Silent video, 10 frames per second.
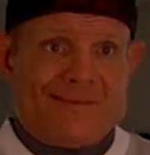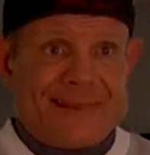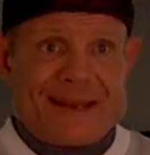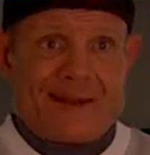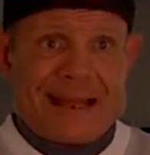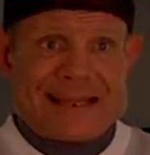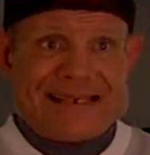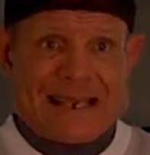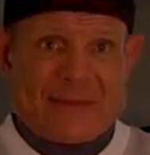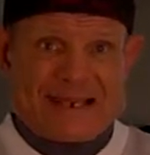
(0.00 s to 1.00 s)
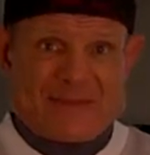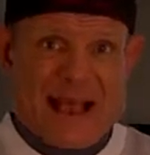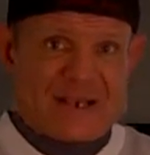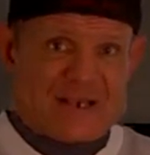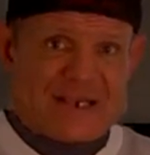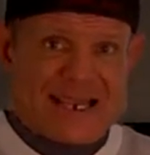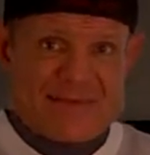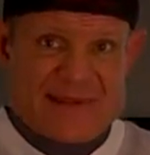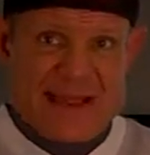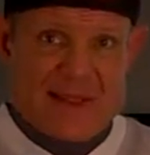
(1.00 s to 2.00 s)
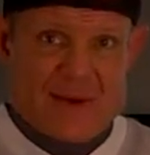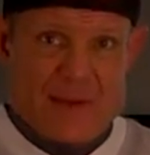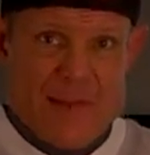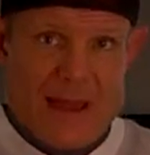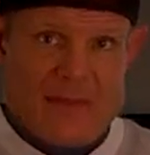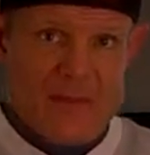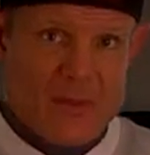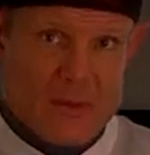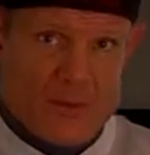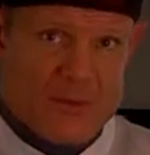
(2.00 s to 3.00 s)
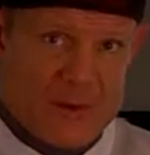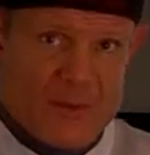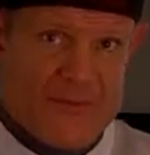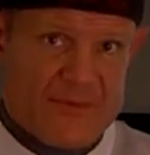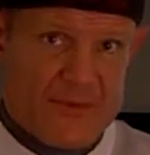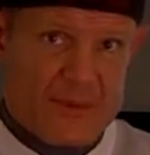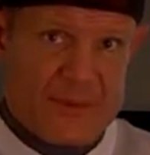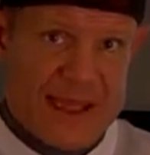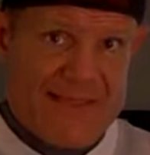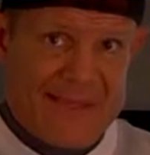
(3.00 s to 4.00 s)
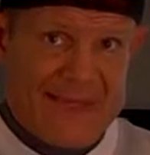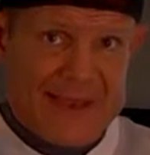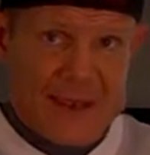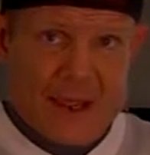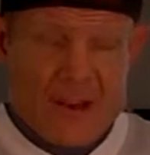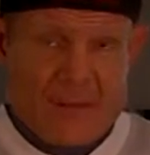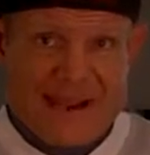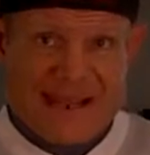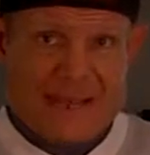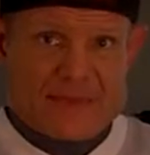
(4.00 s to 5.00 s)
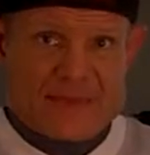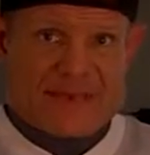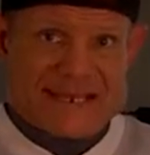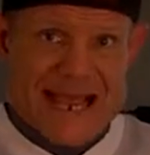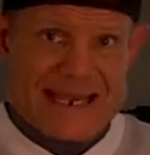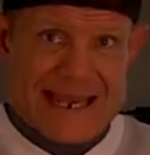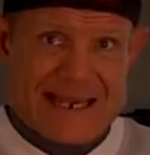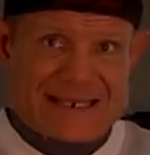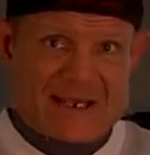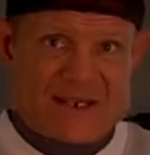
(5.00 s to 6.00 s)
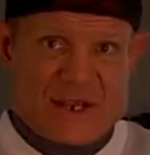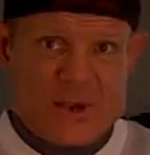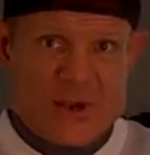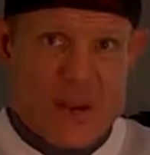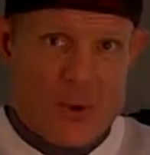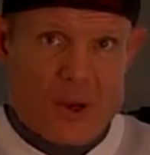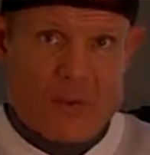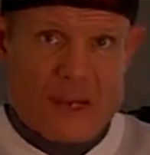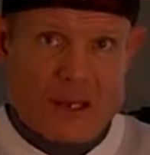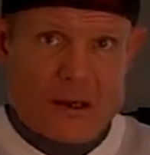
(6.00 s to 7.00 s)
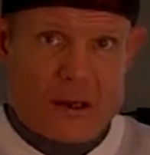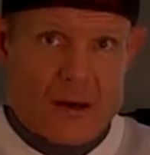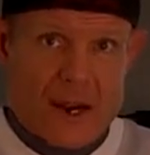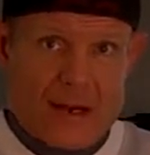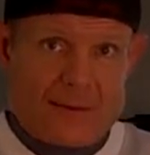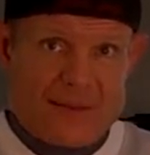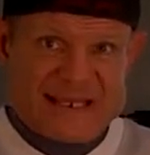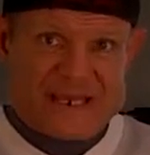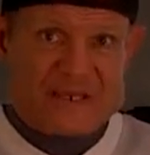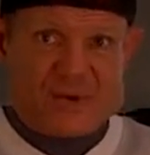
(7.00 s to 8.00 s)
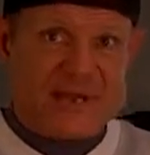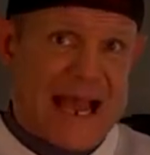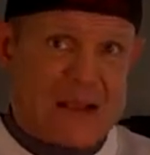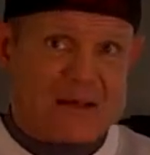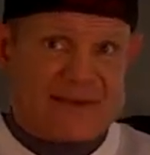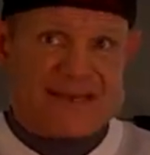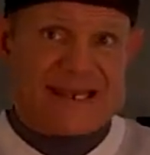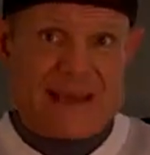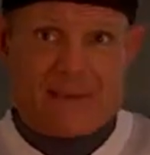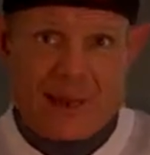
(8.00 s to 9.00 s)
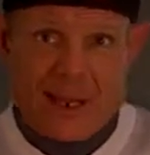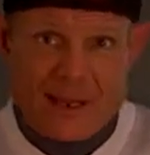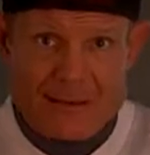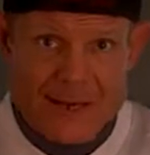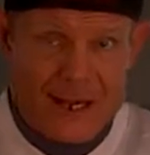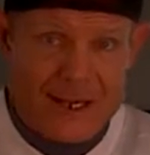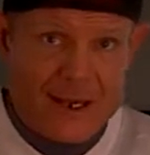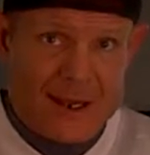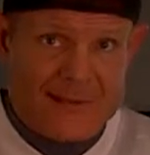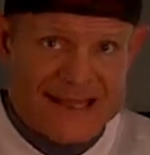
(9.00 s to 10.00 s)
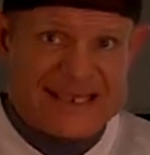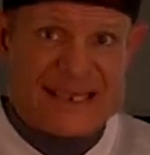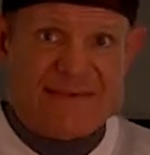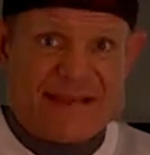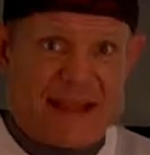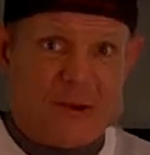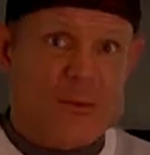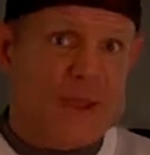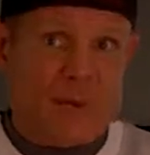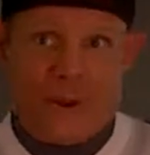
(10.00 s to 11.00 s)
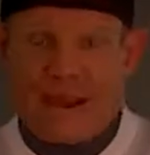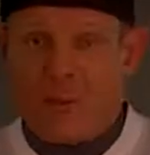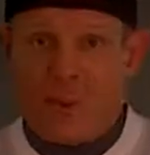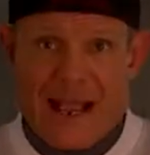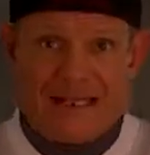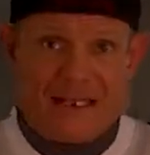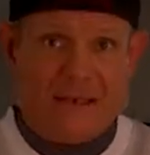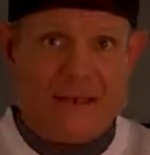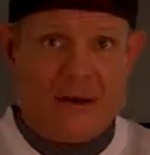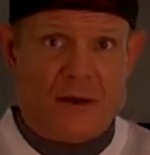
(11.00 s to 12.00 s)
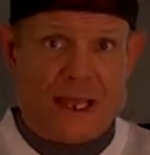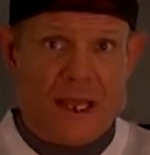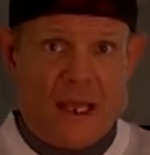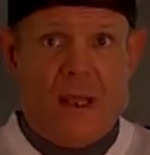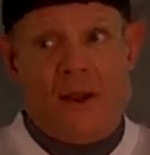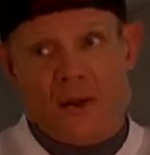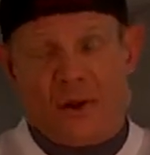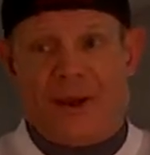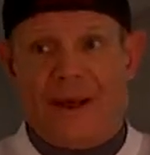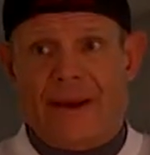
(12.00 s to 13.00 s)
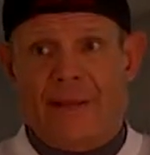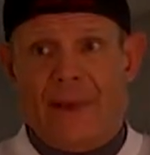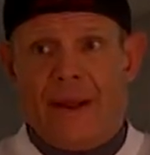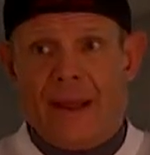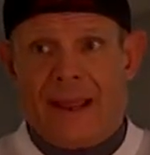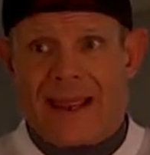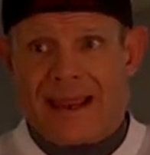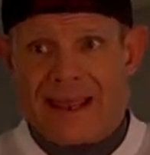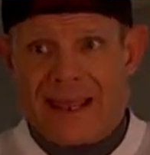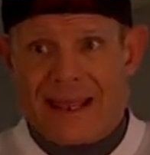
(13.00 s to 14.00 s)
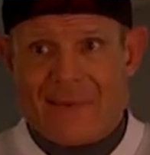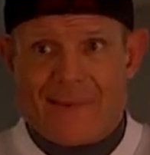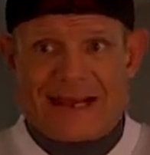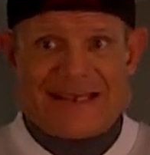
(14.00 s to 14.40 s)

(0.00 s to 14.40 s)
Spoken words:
you know, like see me smashing Steve Taylor in the mouth in the middle of the field and then beating him to the sidelines because he couldn't outrun me, all right? Missing 2 tackles in the same play, right? That's Steve Taylor, Big Red, Nebraska, okay? Look it up. And then my